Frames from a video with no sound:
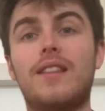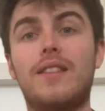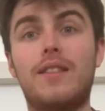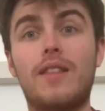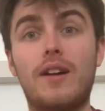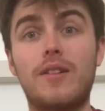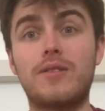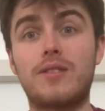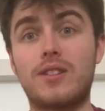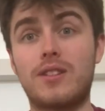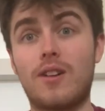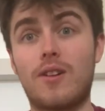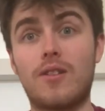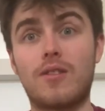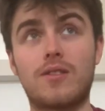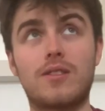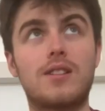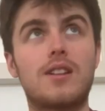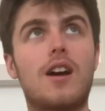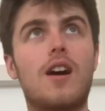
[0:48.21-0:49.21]
Those
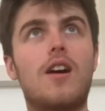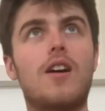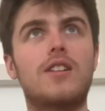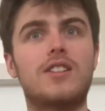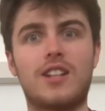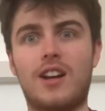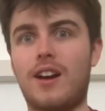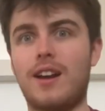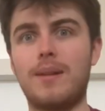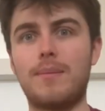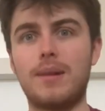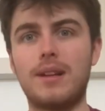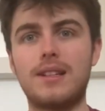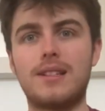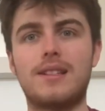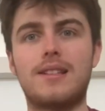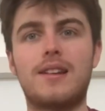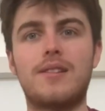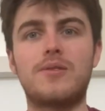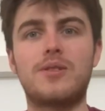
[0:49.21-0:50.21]
songs are
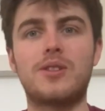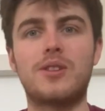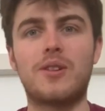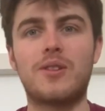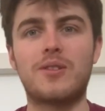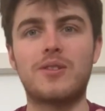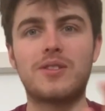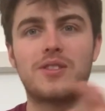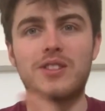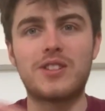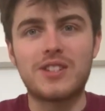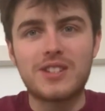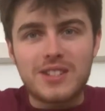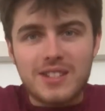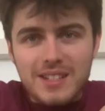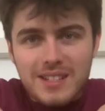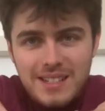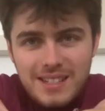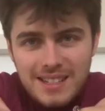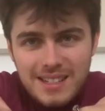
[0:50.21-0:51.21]
timeless. Those songs
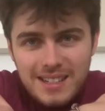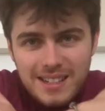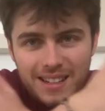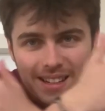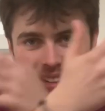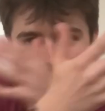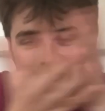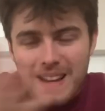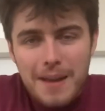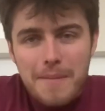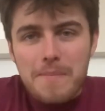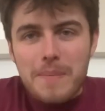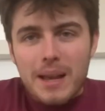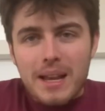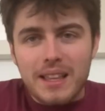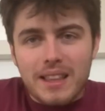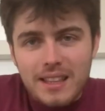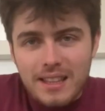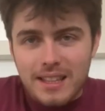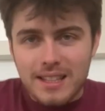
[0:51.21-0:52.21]
just, they're
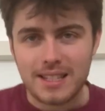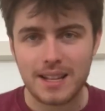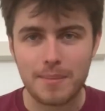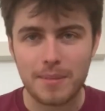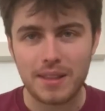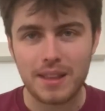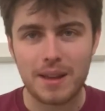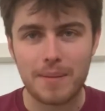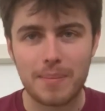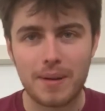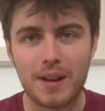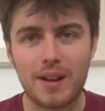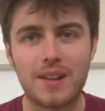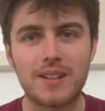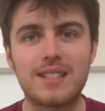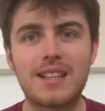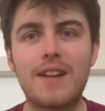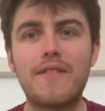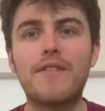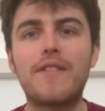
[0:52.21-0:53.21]
bigger than the sum of their
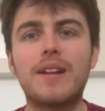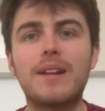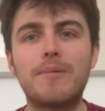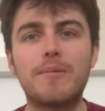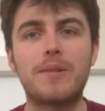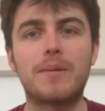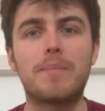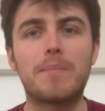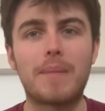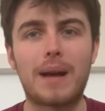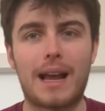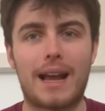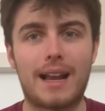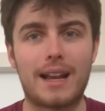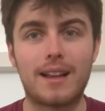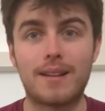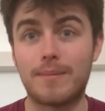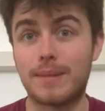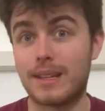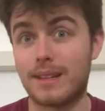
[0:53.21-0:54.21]
parts. They're Fleetwood
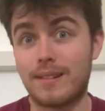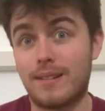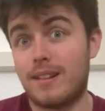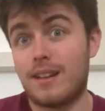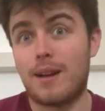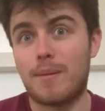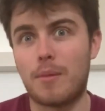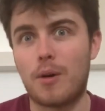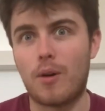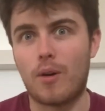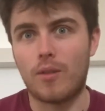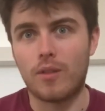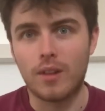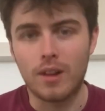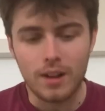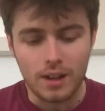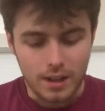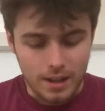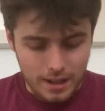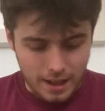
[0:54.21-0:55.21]
Mac, I mean, come on.
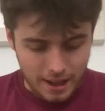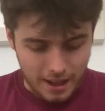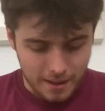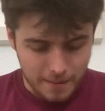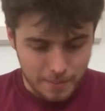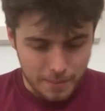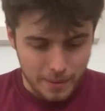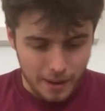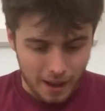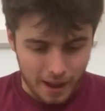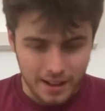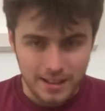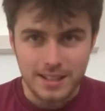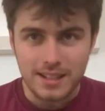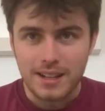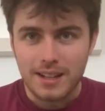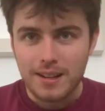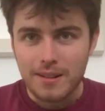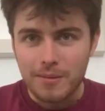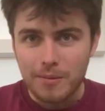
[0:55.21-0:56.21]
But
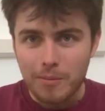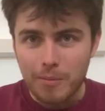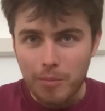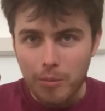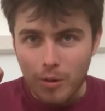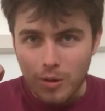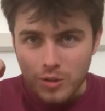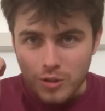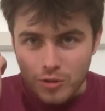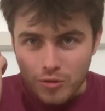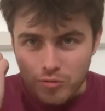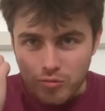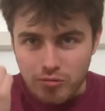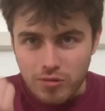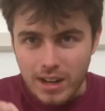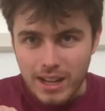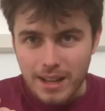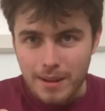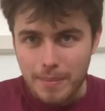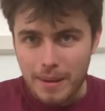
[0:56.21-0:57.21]
what's
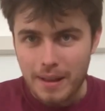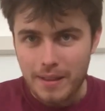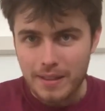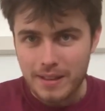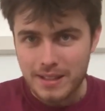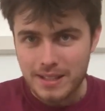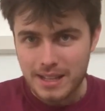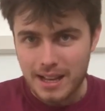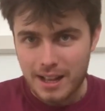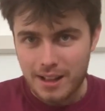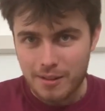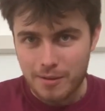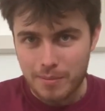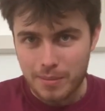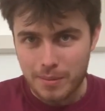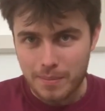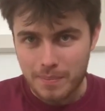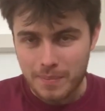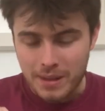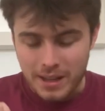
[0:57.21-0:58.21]
great about this
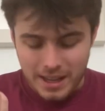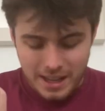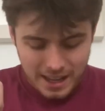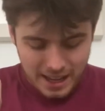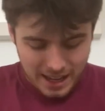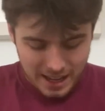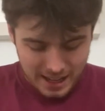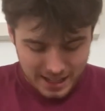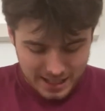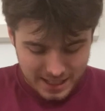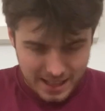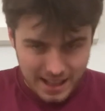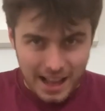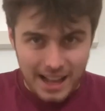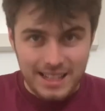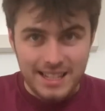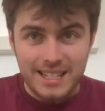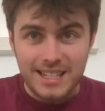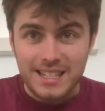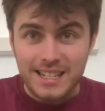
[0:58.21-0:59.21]
album is
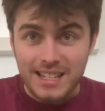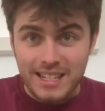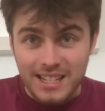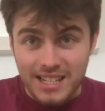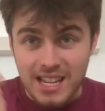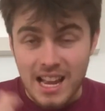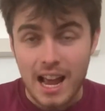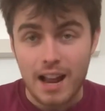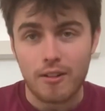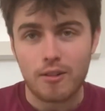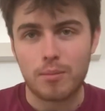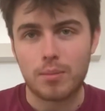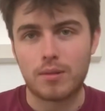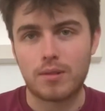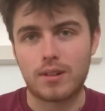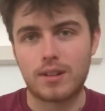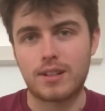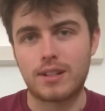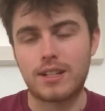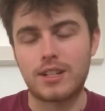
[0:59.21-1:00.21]
that it's in terrible
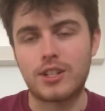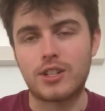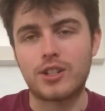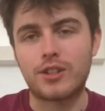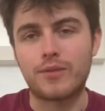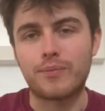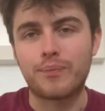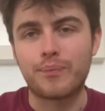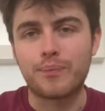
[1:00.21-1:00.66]
condition.